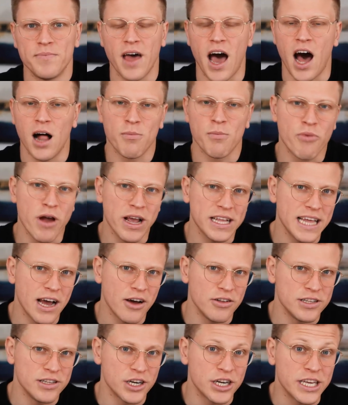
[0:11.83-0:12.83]
I'll break
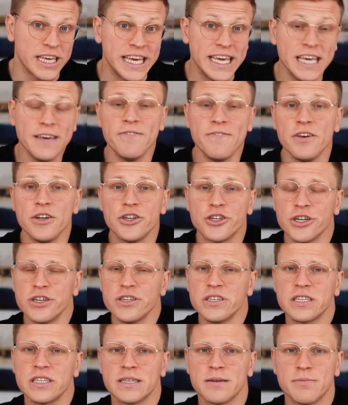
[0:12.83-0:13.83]
down their key
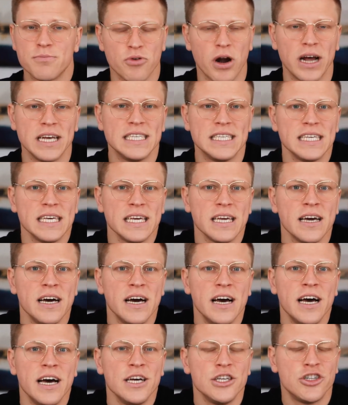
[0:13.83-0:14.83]
features, pricing,
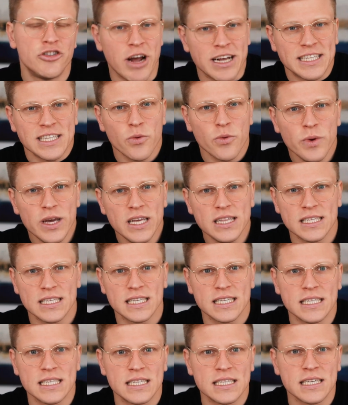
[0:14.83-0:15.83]
strengths and
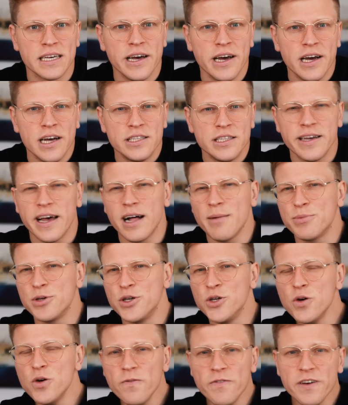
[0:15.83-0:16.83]
weaknesses to
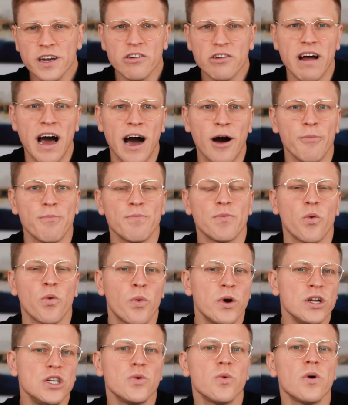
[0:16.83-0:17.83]
help you figure out
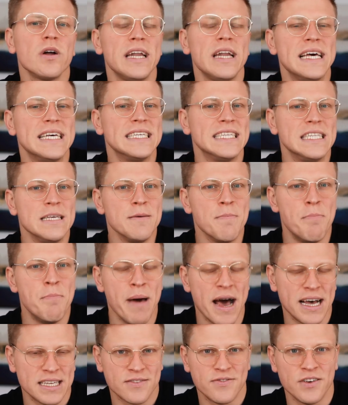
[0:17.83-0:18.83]
which one is the
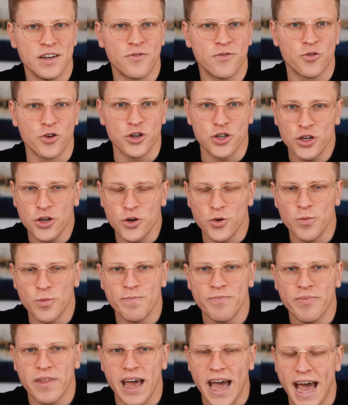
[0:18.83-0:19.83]
best fit for
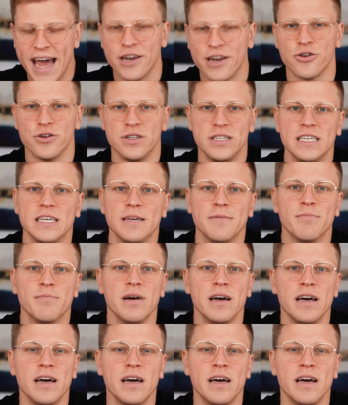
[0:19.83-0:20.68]
you and your team.